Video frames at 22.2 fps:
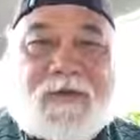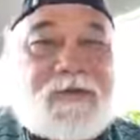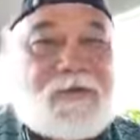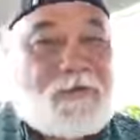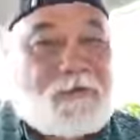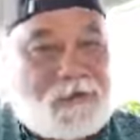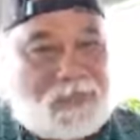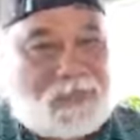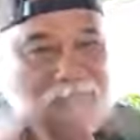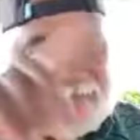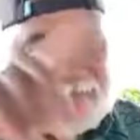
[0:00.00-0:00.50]

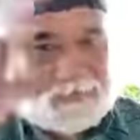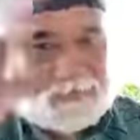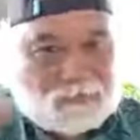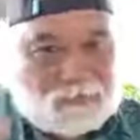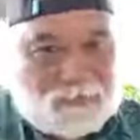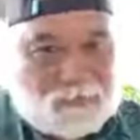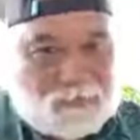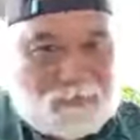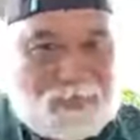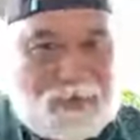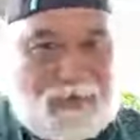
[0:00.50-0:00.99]
We got to
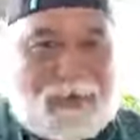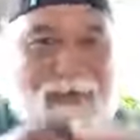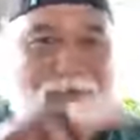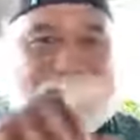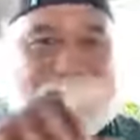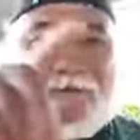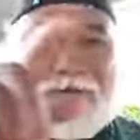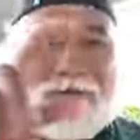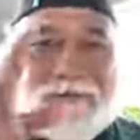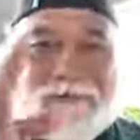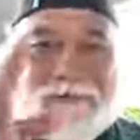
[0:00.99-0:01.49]
go back.
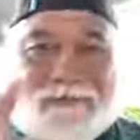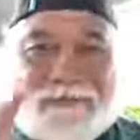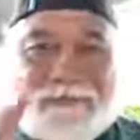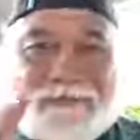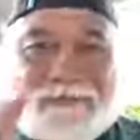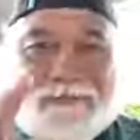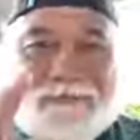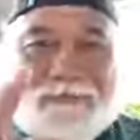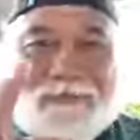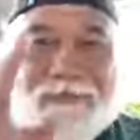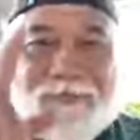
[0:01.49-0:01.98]

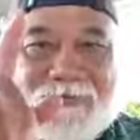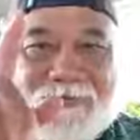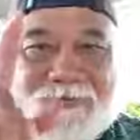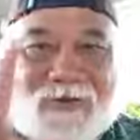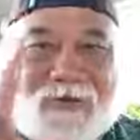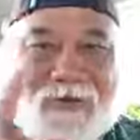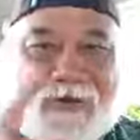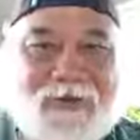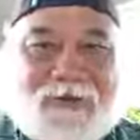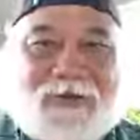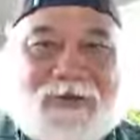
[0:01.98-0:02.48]

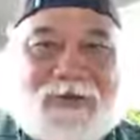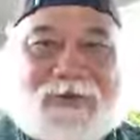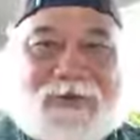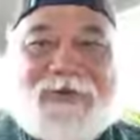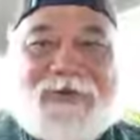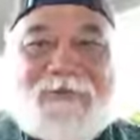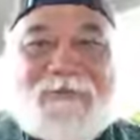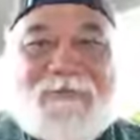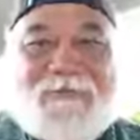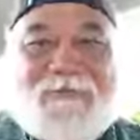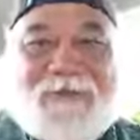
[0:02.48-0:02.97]
We're all
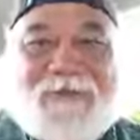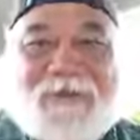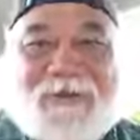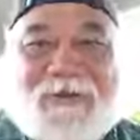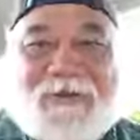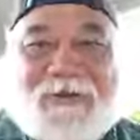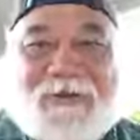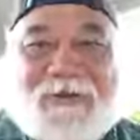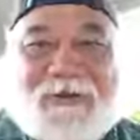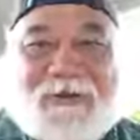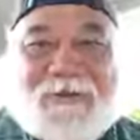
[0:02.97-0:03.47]
here.
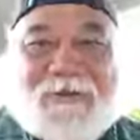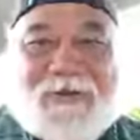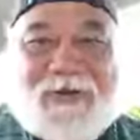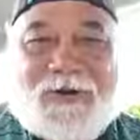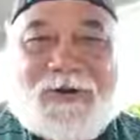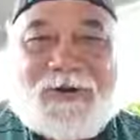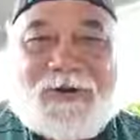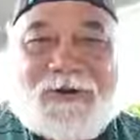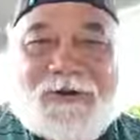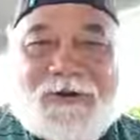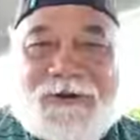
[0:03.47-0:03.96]
We're
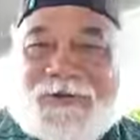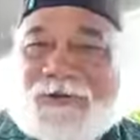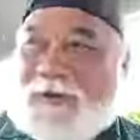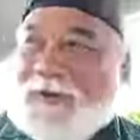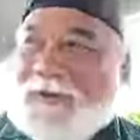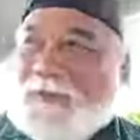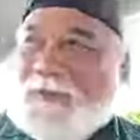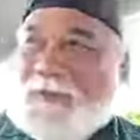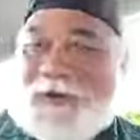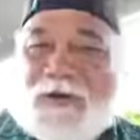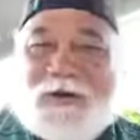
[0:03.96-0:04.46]
all
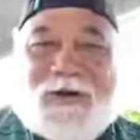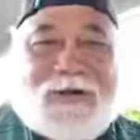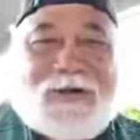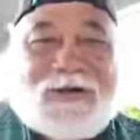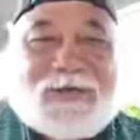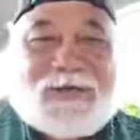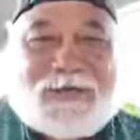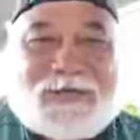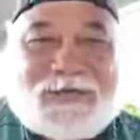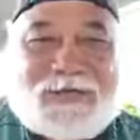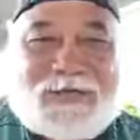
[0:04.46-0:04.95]

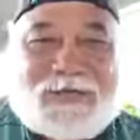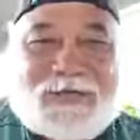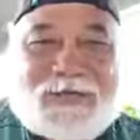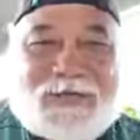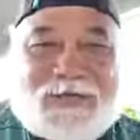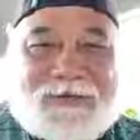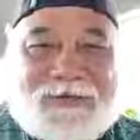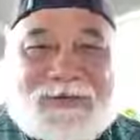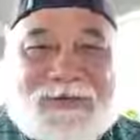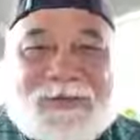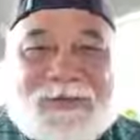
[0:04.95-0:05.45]
here.
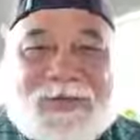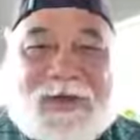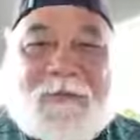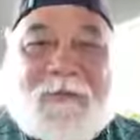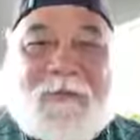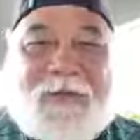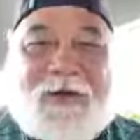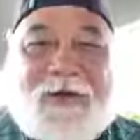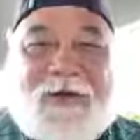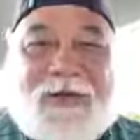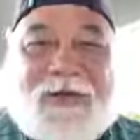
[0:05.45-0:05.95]

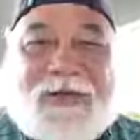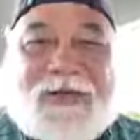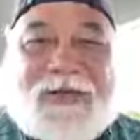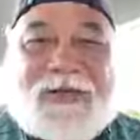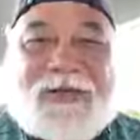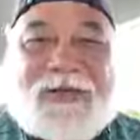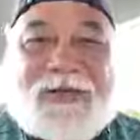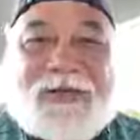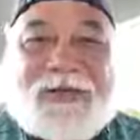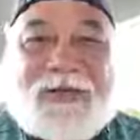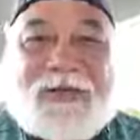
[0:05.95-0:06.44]
We're all
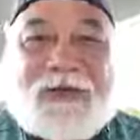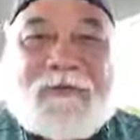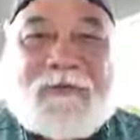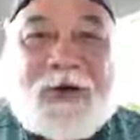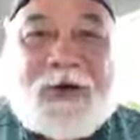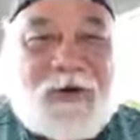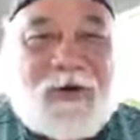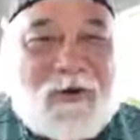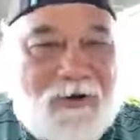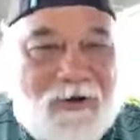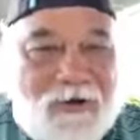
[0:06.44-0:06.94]
here.
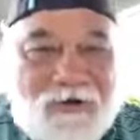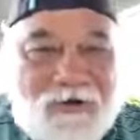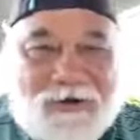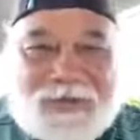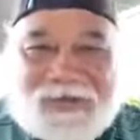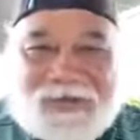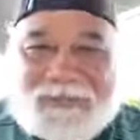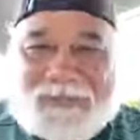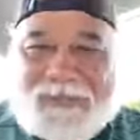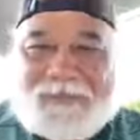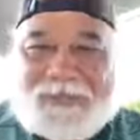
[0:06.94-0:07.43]
We all
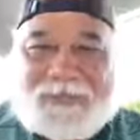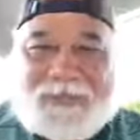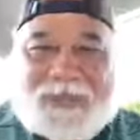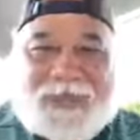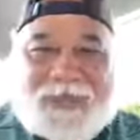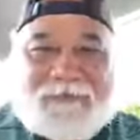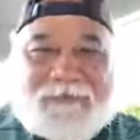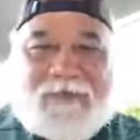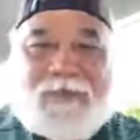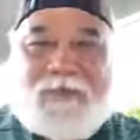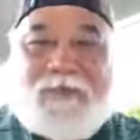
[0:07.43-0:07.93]
get the
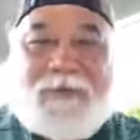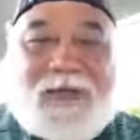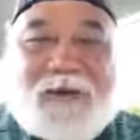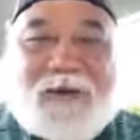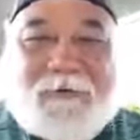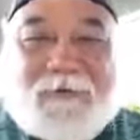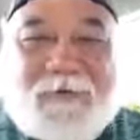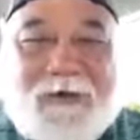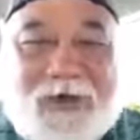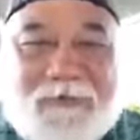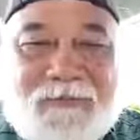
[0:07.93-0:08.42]
same, no
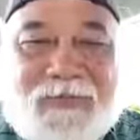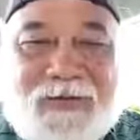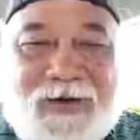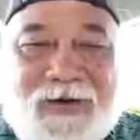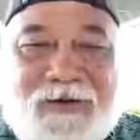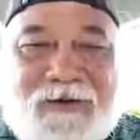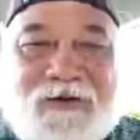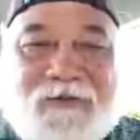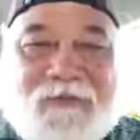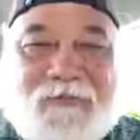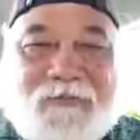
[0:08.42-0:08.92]
matter what
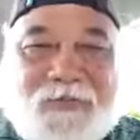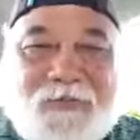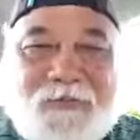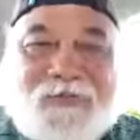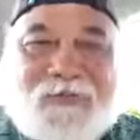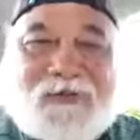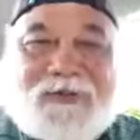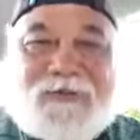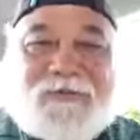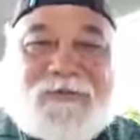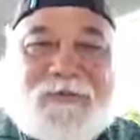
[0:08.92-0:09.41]
part of the
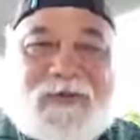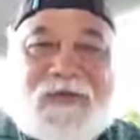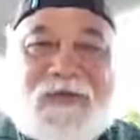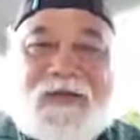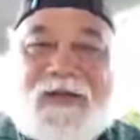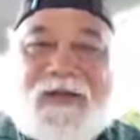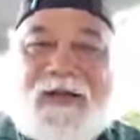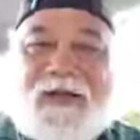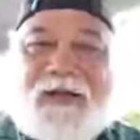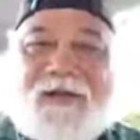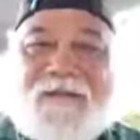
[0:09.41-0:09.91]
world we
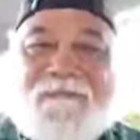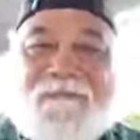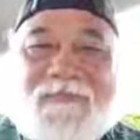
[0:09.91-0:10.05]
are,